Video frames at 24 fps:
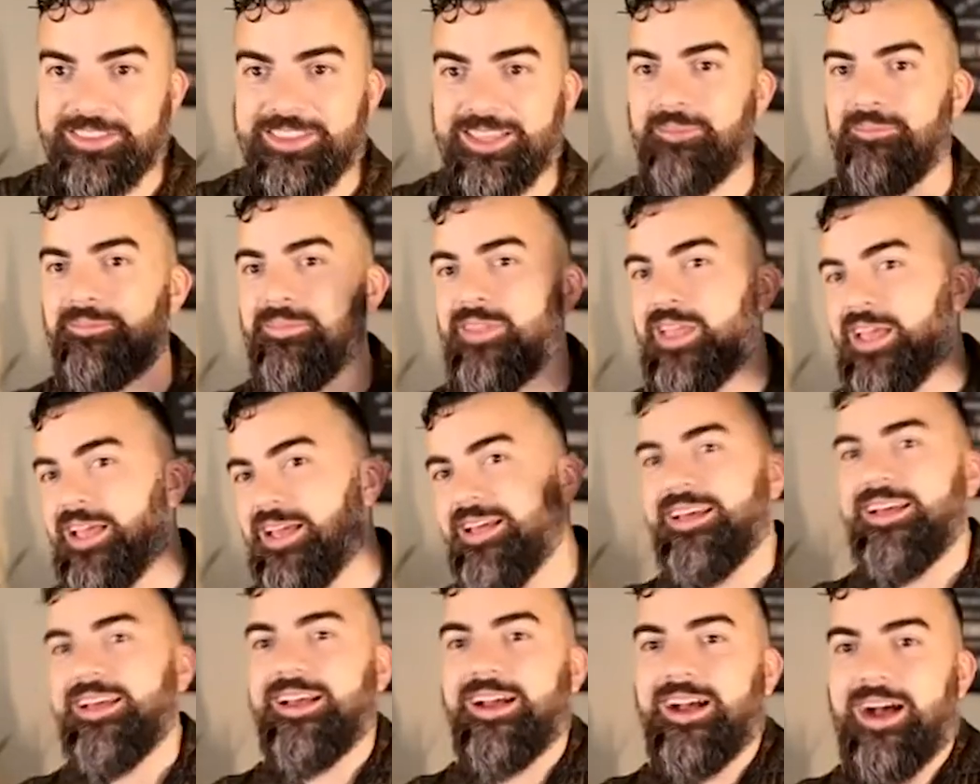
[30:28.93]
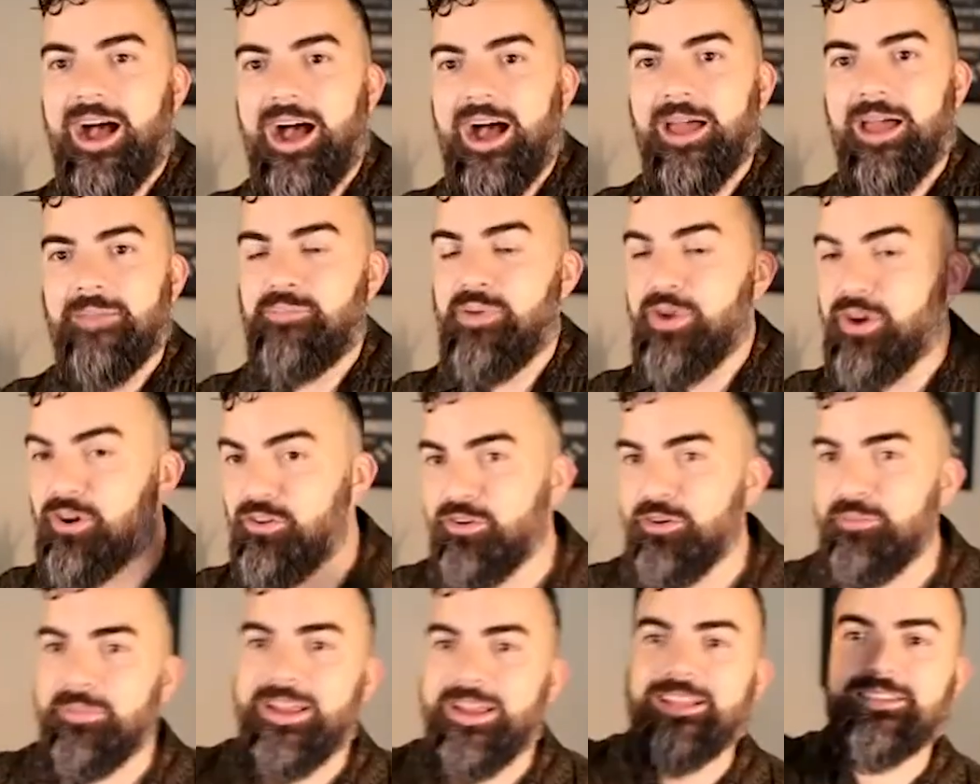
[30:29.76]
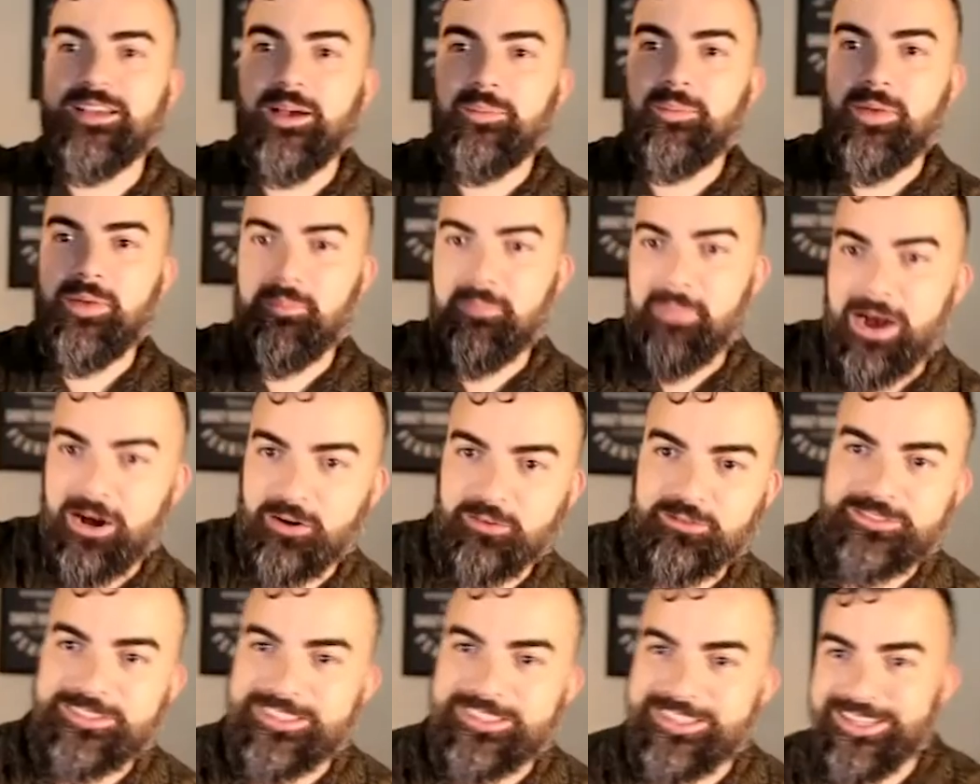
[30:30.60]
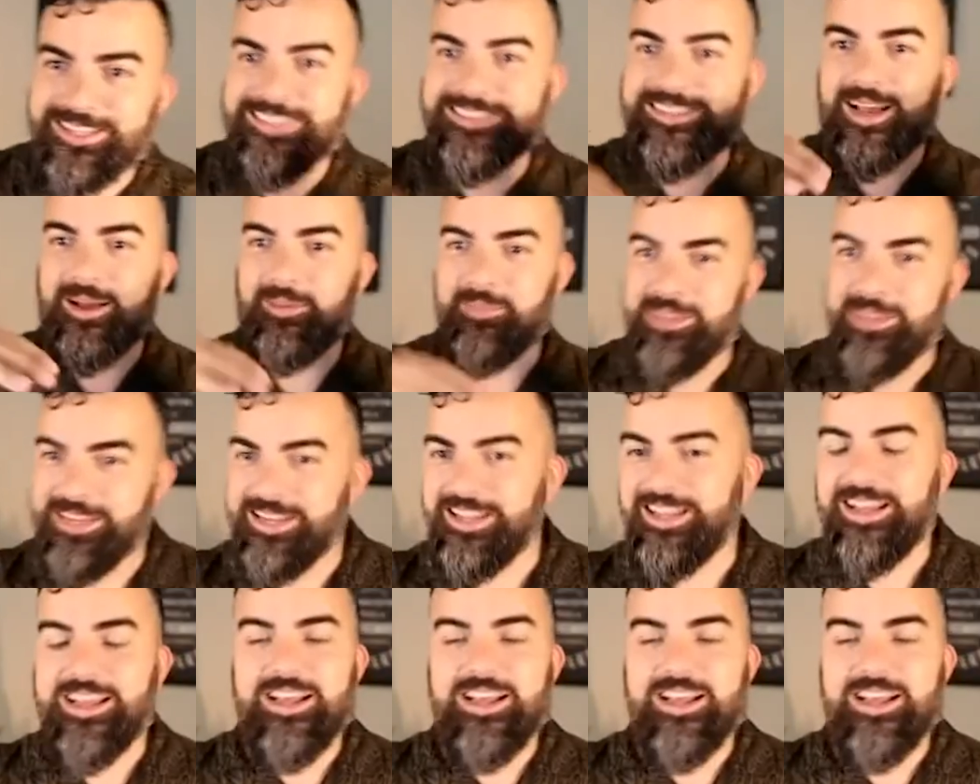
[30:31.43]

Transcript: I'm on pyramids, I'm in mountains, I'm in